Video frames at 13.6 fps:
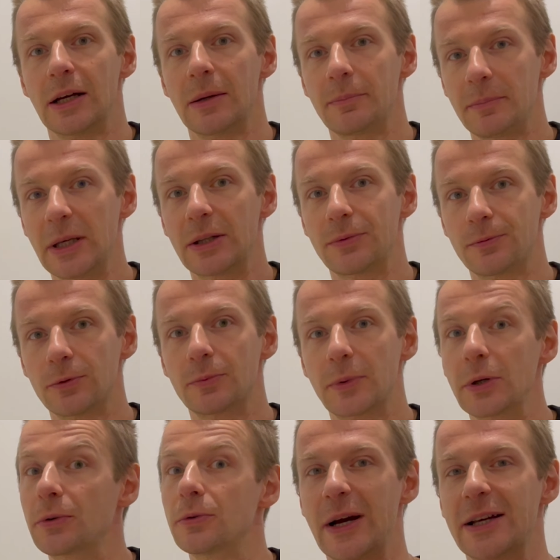meat would be
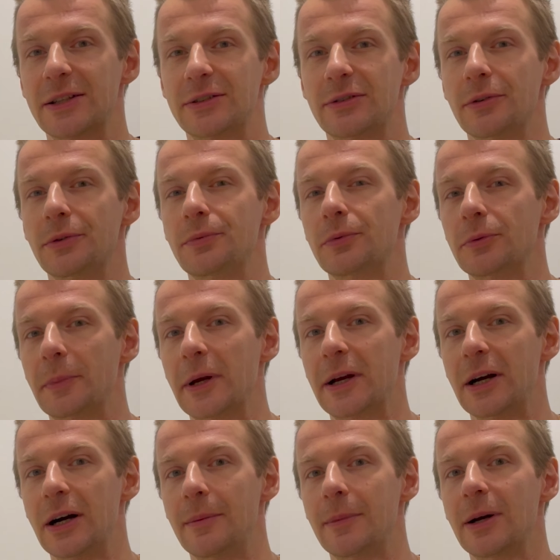cooked so it would
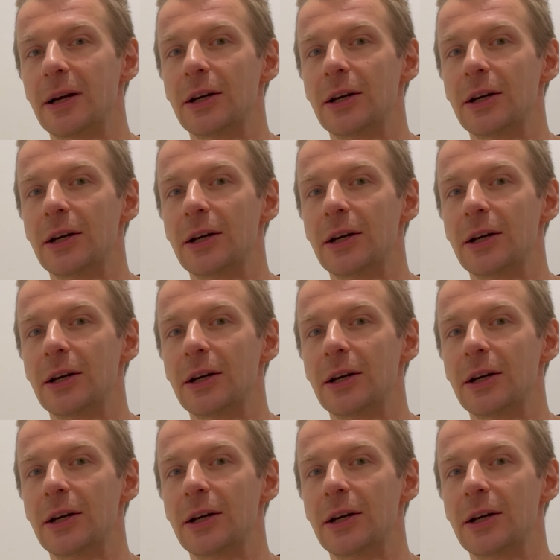become